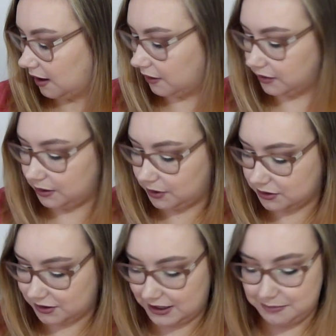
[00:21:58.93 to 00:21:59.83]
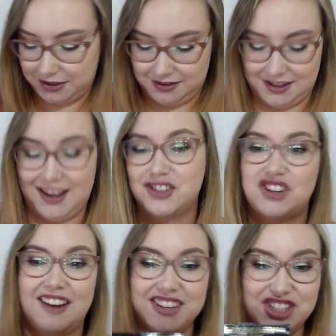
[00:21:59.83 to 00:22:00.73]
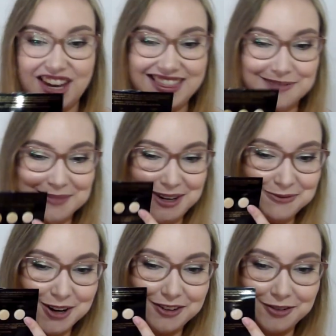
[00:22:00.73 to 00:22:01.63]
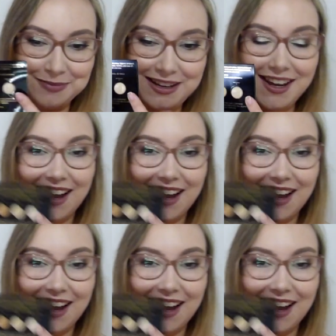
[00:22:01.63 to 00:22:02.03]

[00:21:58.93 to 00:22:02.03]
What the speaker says: I really want to try it because they actually have a shade that might work for me